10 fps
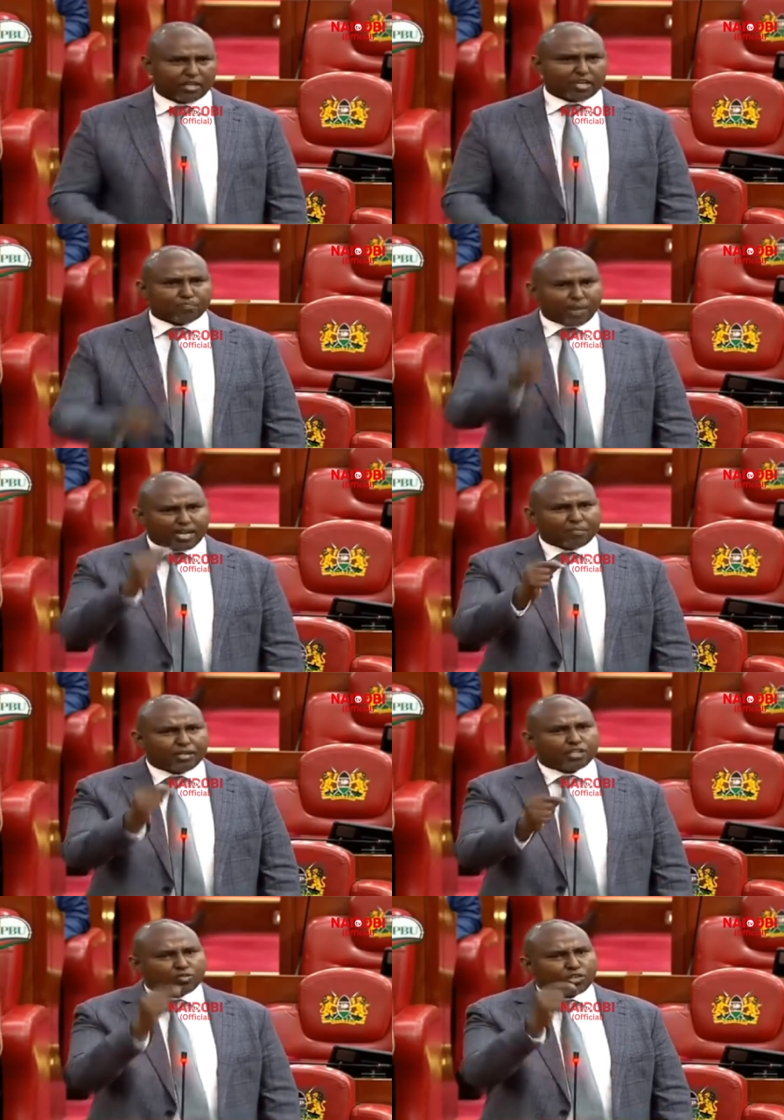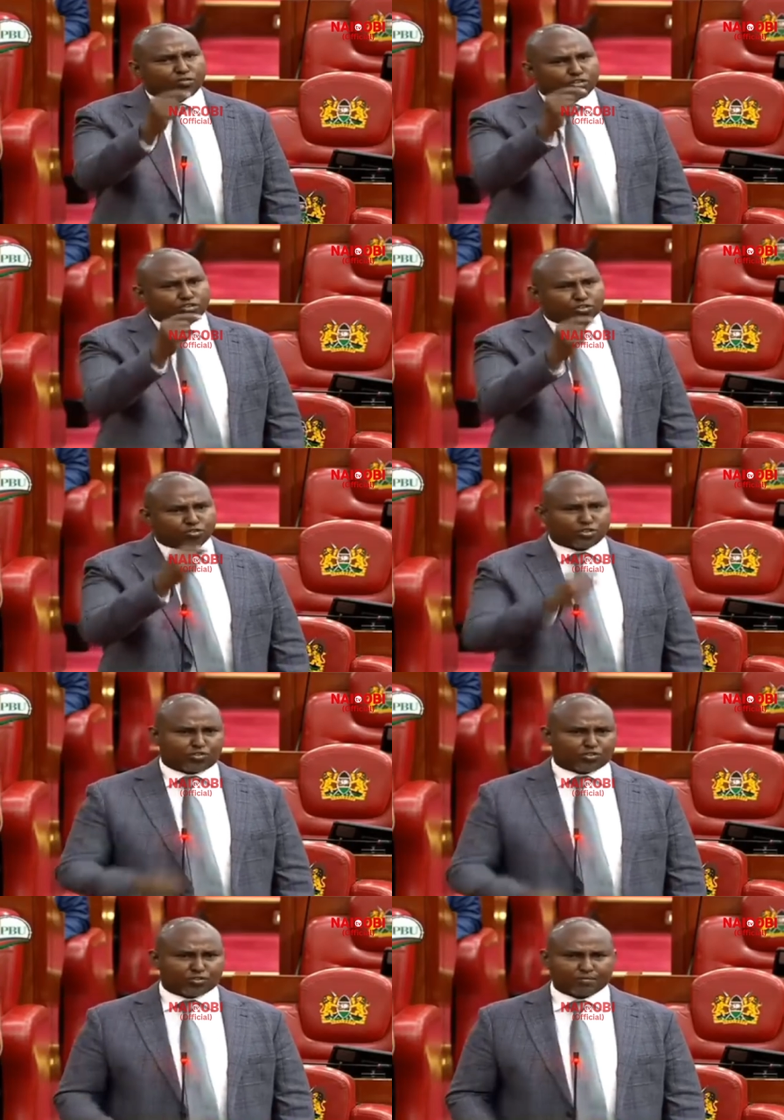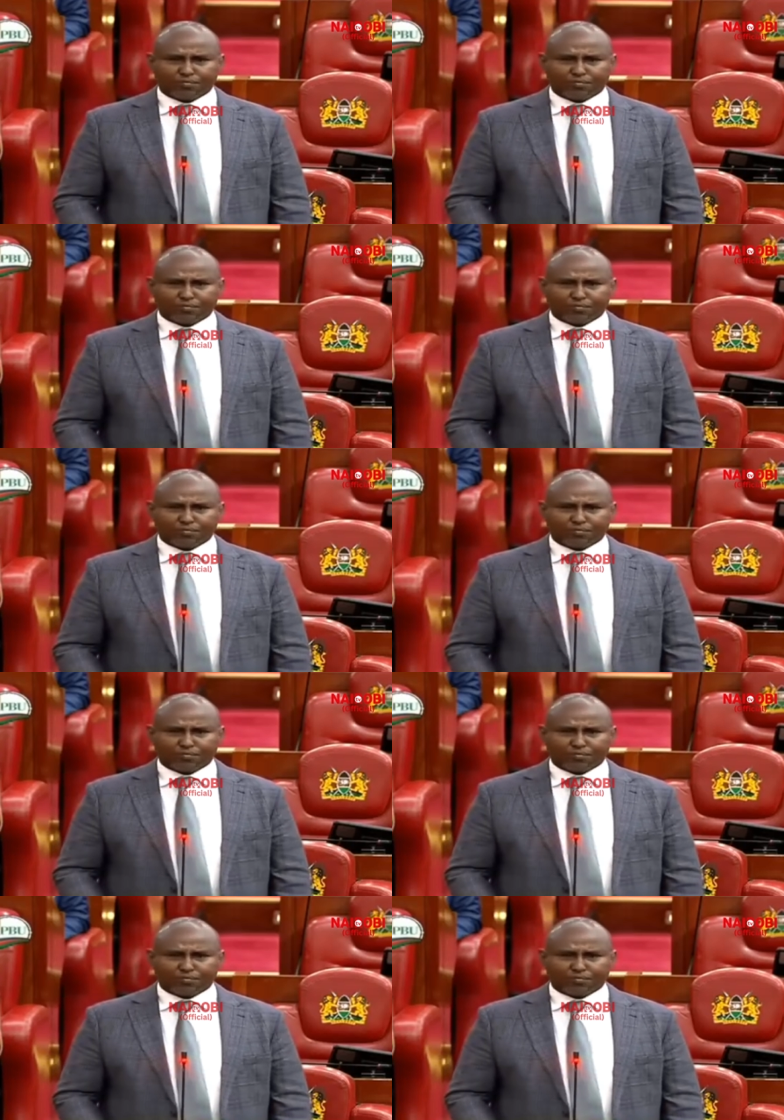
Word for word: And parliament is one of those institutions.